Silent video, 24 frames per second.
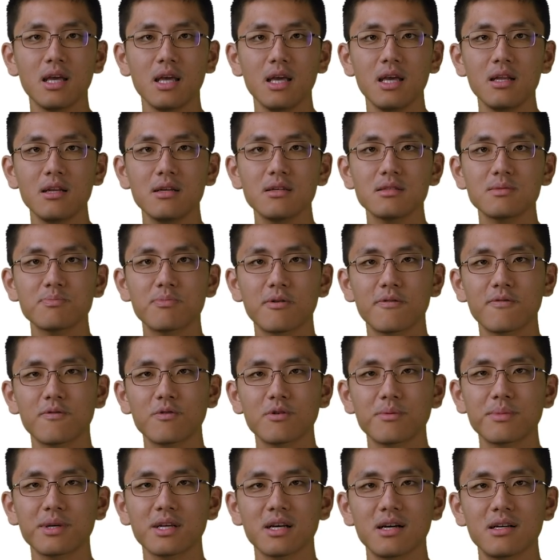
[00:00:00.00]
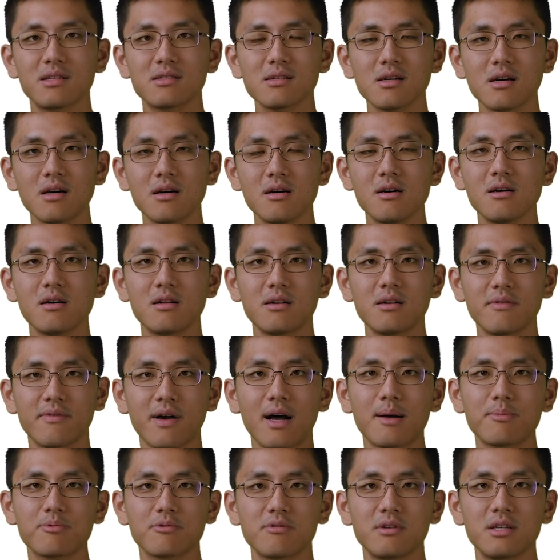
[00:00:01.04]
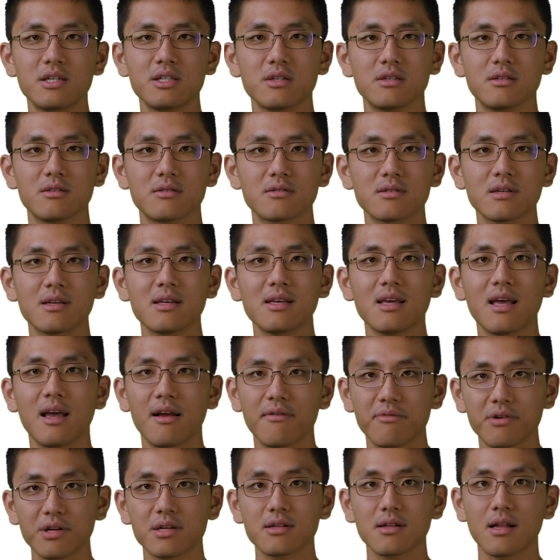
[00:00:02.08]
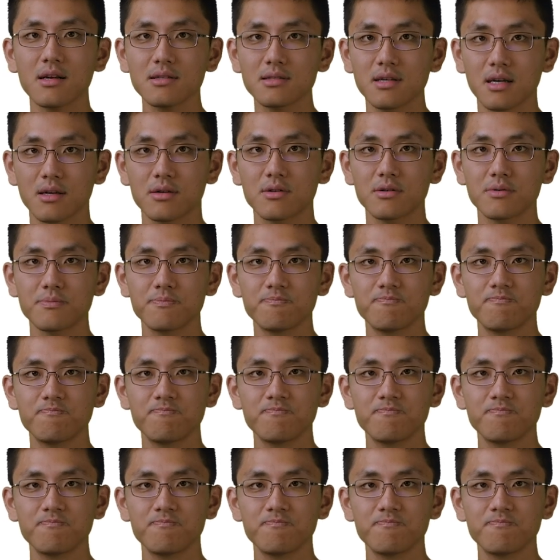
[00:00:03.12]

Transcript: it is performing a ton of operations every clock cycle.